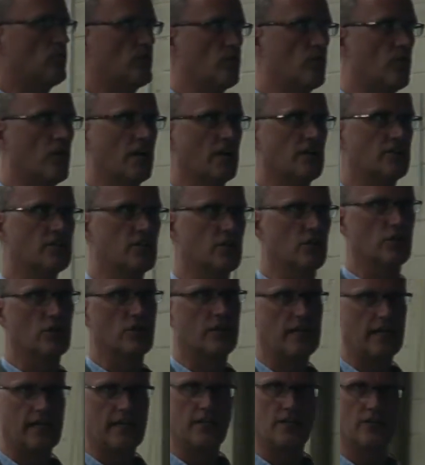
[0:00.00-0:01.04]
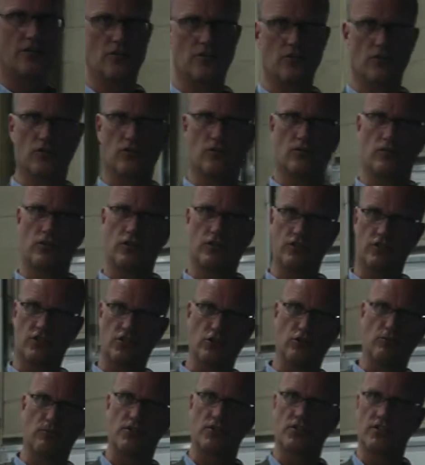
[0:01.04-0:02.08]
wanted to look at
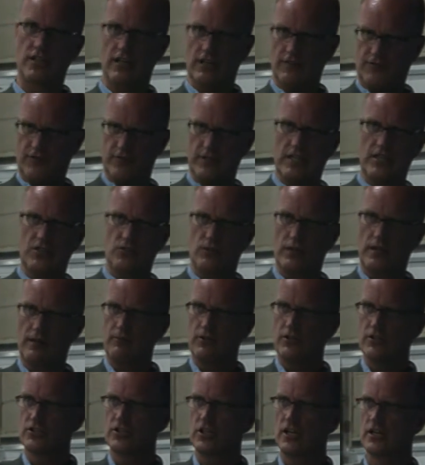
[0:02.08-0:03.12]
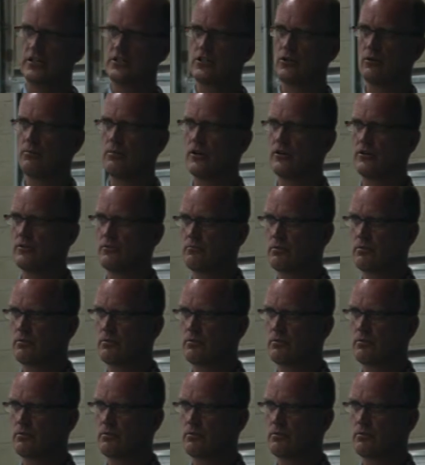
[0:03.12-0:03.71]
consumer stuff, and that's what I'm going to talk to you about,